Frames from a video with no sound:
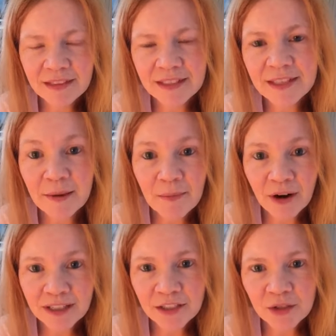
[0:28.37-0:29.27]
say
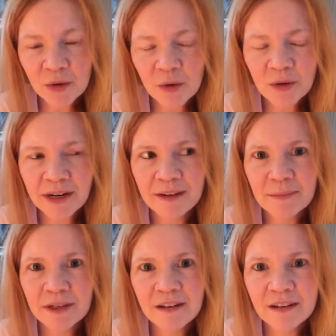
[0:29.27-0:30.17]
my story,
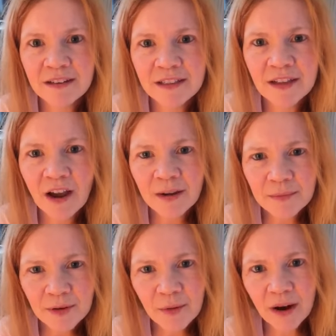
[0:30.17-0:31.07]
because I'm
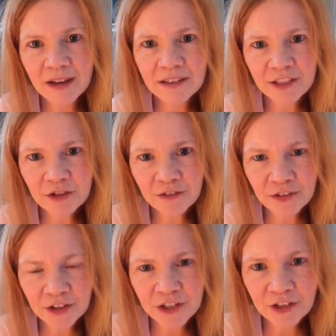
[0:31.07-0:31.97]
quite an
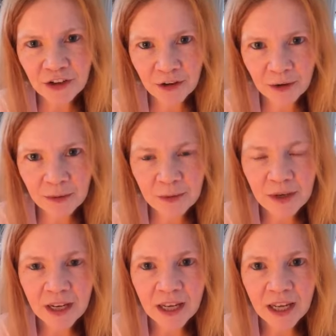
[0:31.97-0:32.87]
introverted girl
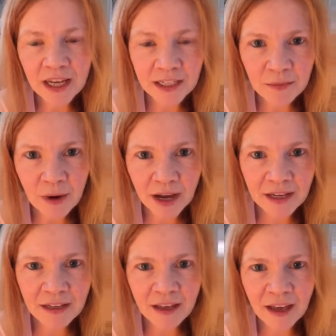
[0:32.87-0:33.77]

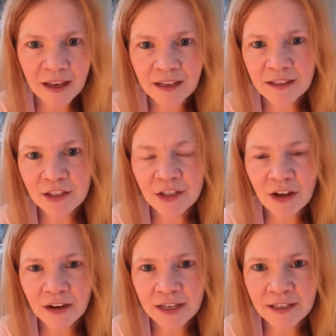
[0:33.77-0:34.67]
anyway, and
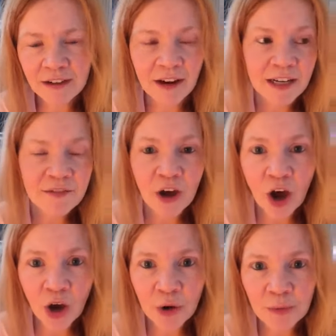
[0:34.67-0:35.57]
I live at
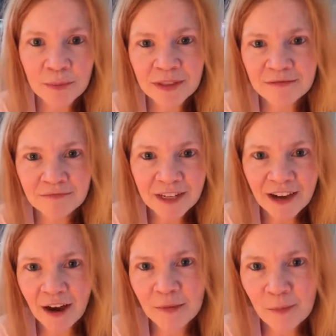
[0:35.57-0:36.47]
home and
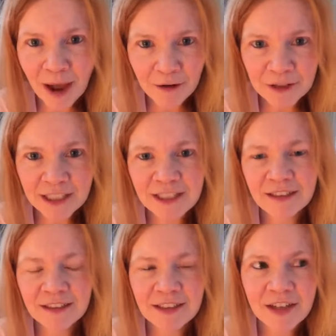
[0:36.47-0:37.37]
I'm married,
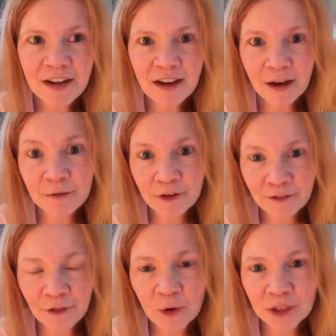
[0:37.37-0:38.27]
and I'm very
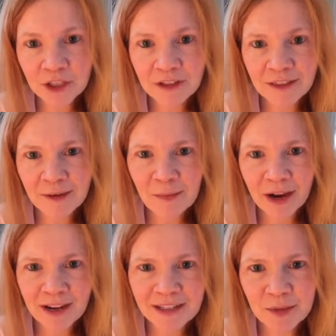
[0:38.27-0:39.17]
fortunate that my
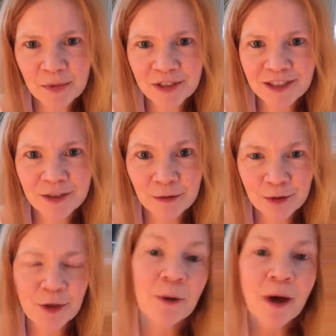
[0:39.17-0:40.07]
husband is
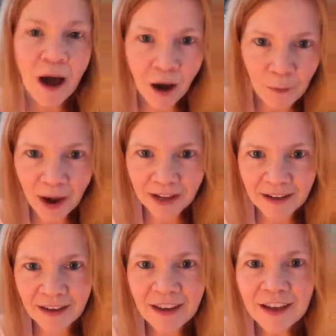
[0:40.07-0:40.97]
also
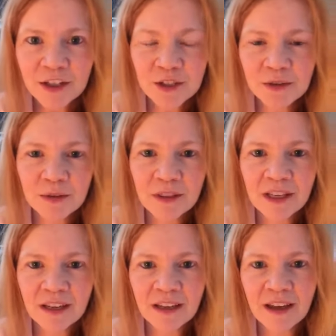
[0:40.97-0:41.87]
awake to
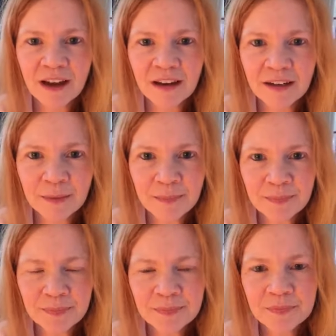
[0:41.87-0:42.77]
the
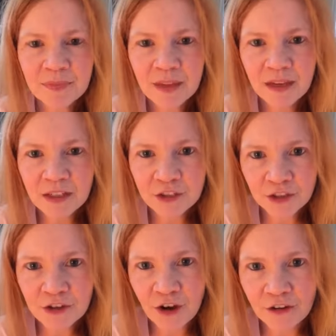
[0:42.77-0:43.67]

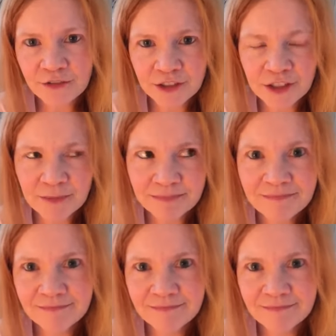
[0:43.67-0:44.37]
COVID